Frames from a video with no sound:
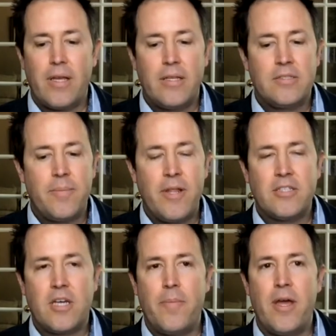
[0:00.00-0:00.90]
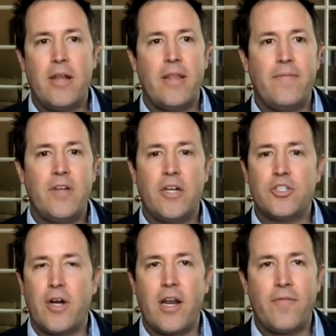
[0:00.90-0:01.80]
somebody that's come in and they've done a
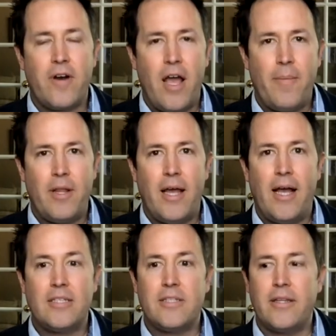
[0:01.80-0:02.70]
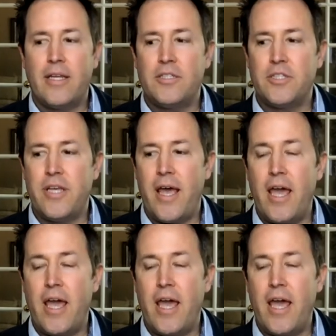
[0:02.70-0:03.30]
training for an MLS and they say,